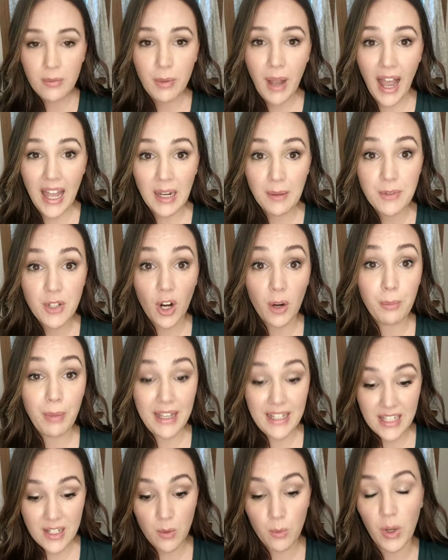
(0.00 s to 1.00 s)
items are
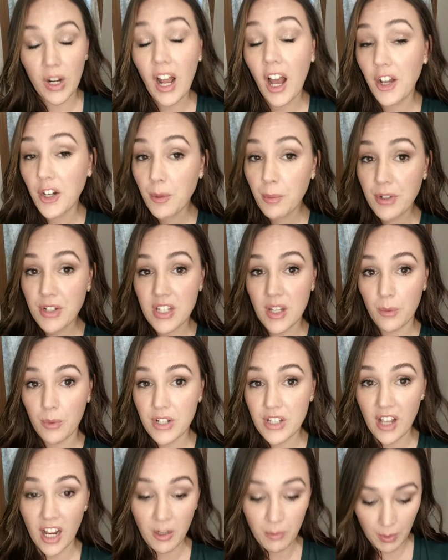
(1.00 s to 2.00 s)
based in 100%
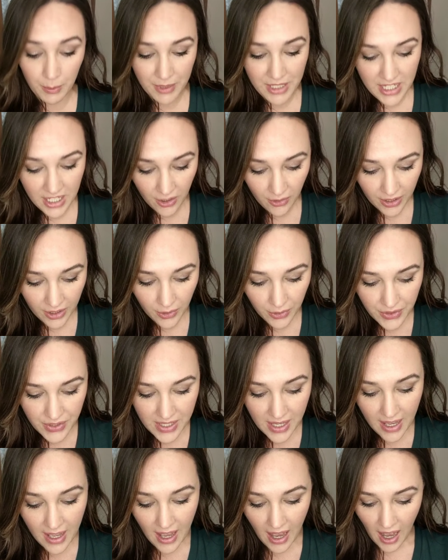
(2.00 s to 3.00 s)
recyclable materials,
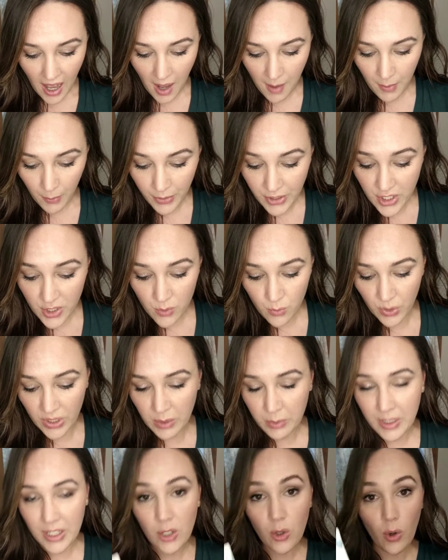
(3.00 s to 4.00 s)
which is really,
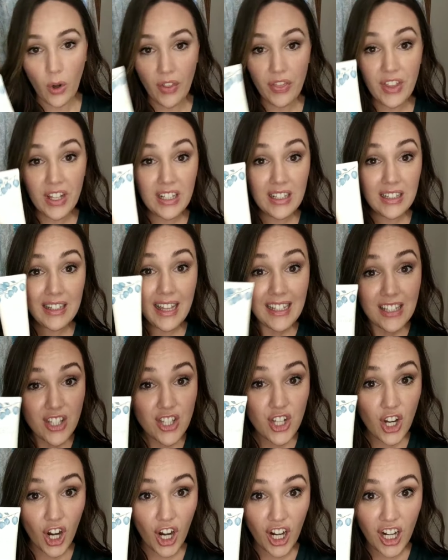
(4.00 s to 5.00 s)
really cool. The
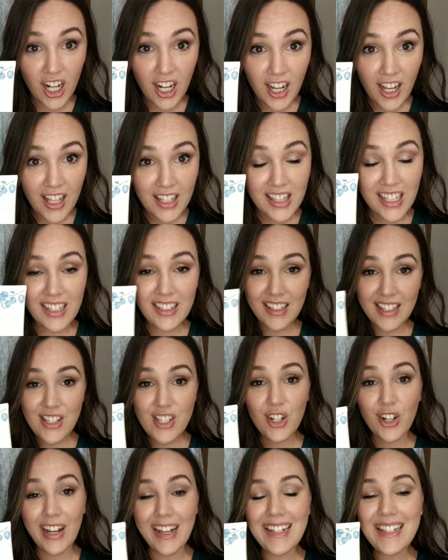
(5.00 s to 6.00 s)
cleanser
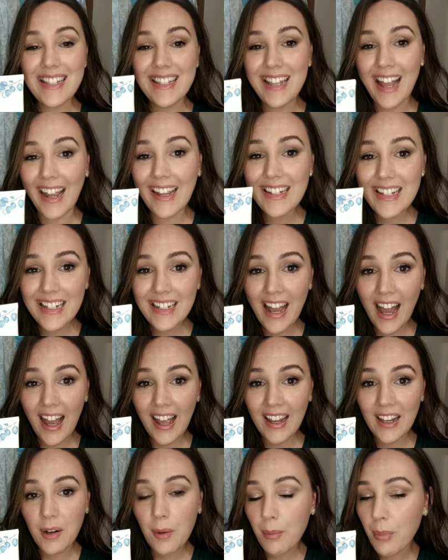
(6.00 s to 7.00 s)
is
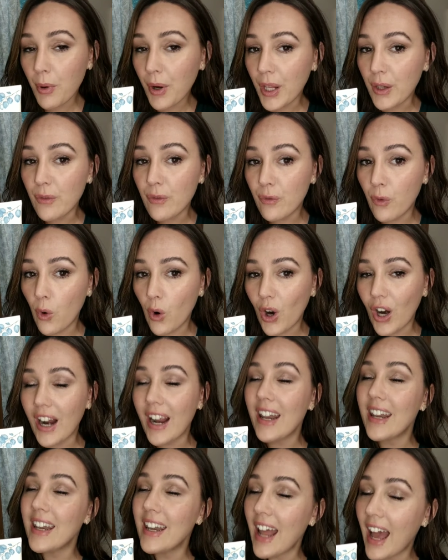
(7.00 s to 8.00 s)

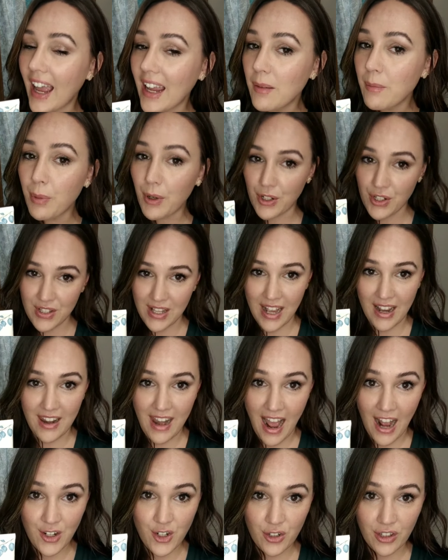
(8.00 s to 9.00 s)
99.49%
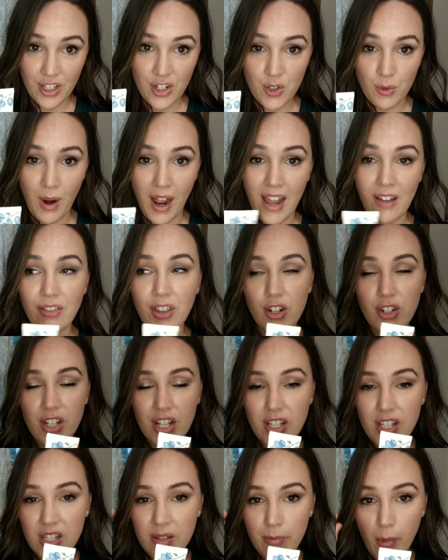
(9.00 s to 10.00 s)
naturally derived. There's a
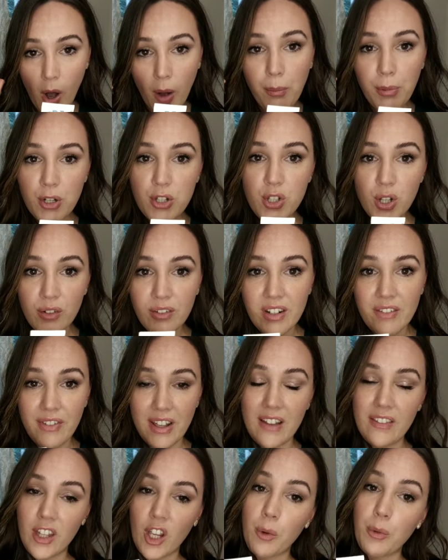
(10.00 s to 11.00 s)
small preservative
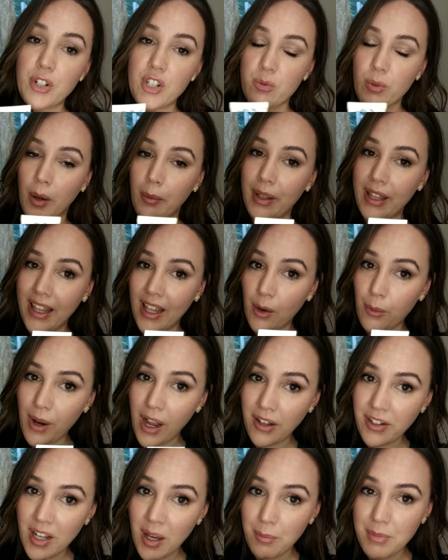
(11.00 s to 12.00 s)
in there, which is why we can't
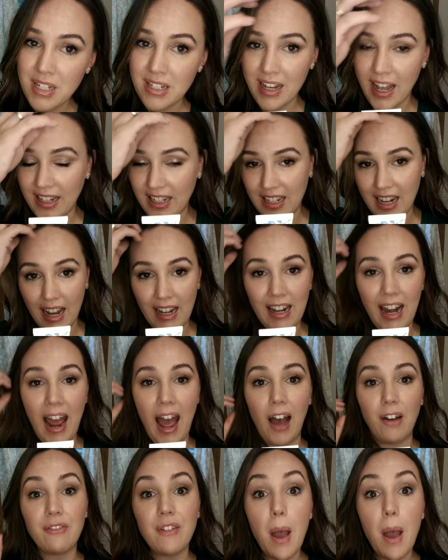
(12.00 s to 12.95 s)
round up to 99.5.